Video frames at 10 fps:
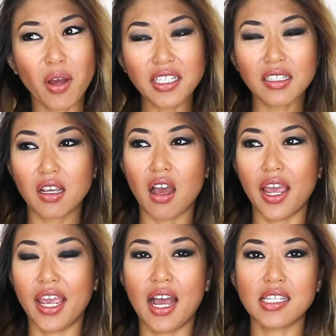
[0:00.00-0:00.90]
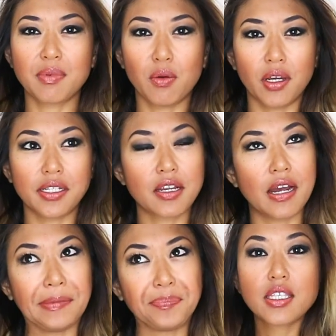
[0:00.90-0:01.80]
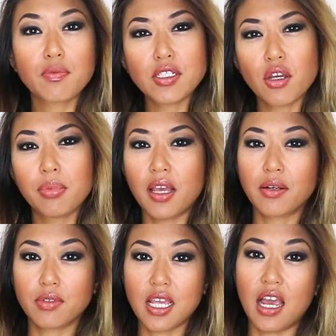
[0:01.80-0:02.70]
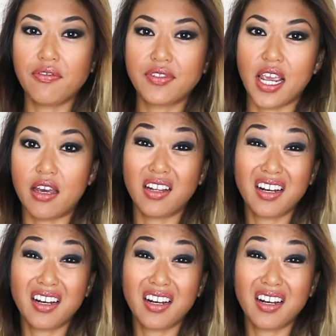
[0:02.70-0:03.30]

One guy asked me one time, his window blind was half down,